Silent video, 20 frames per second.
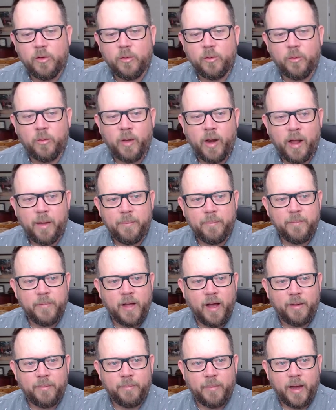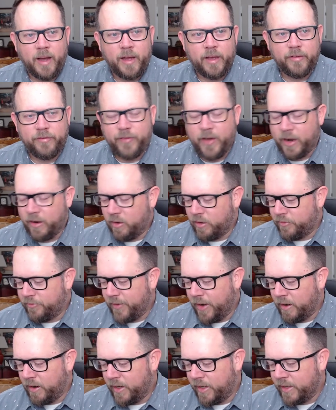when I got my Fire on
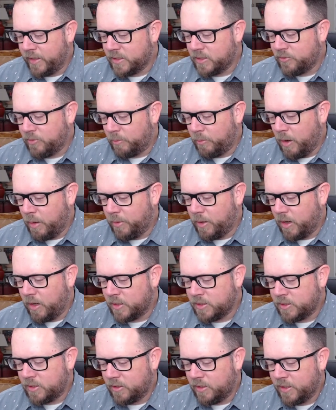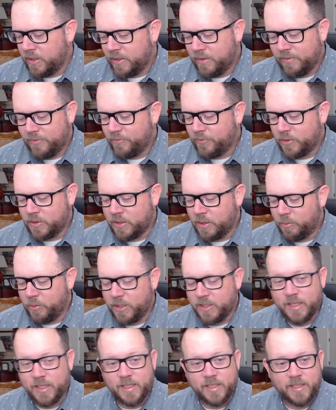Fire inks from Robert Oster, for some
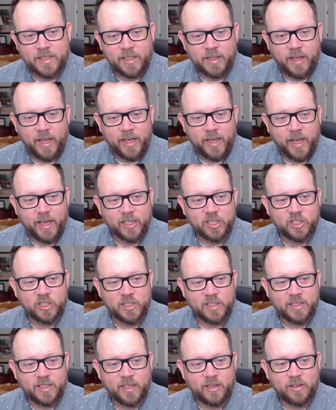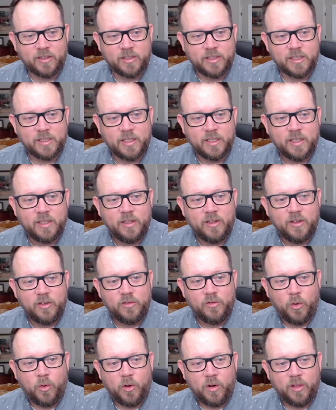reason he sent like extra stickers
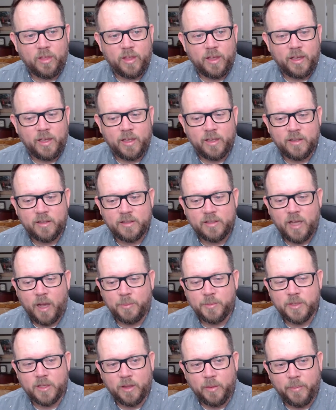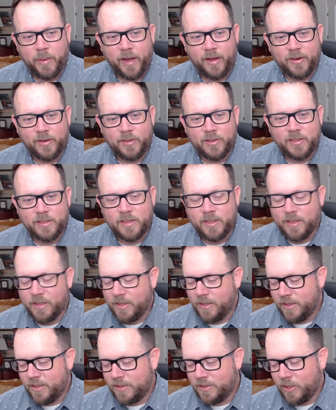for the tops of the bottles.
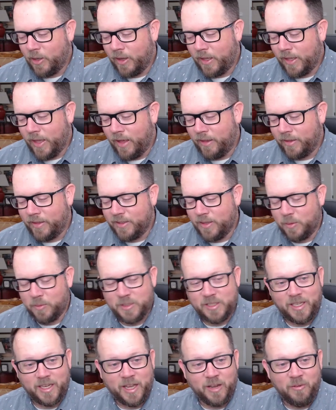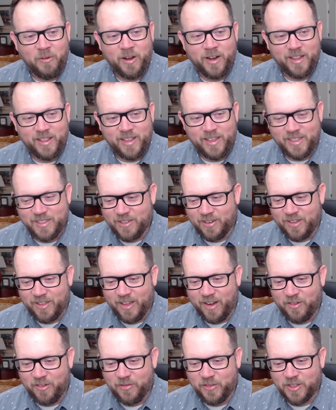So I'll, I'll end up sticking one of these on
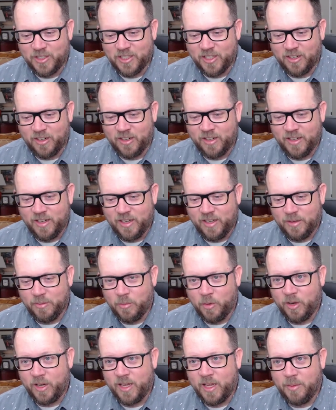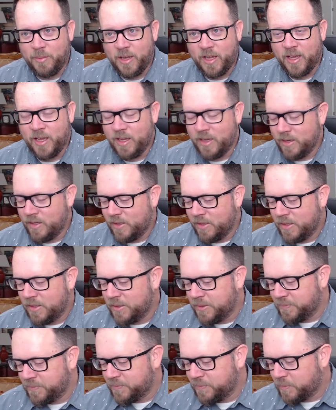there for sure. Morning, Kimmy.
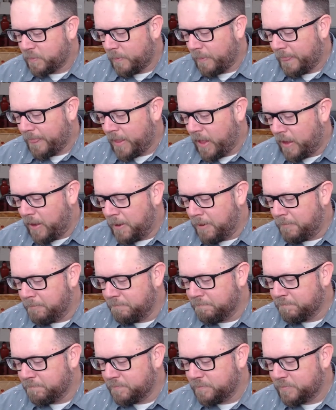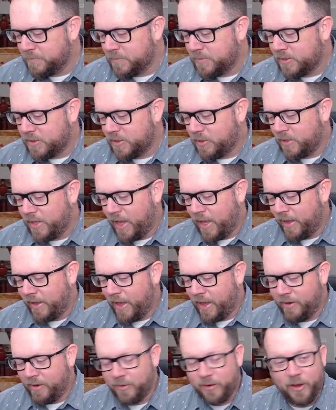Um, so yeah,
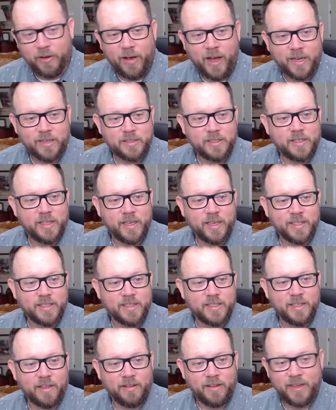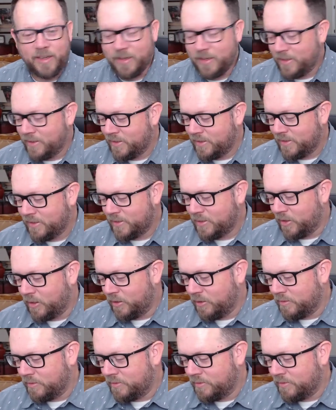I don't know. I just think it's silly.
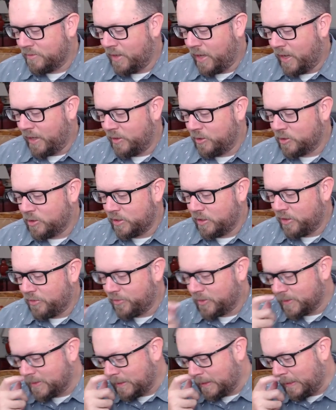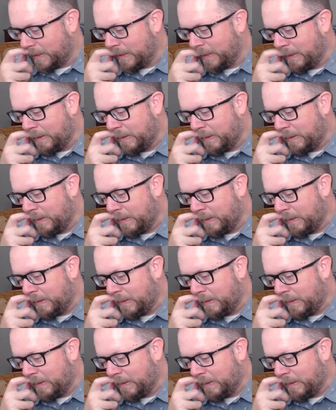So I usually go for silly.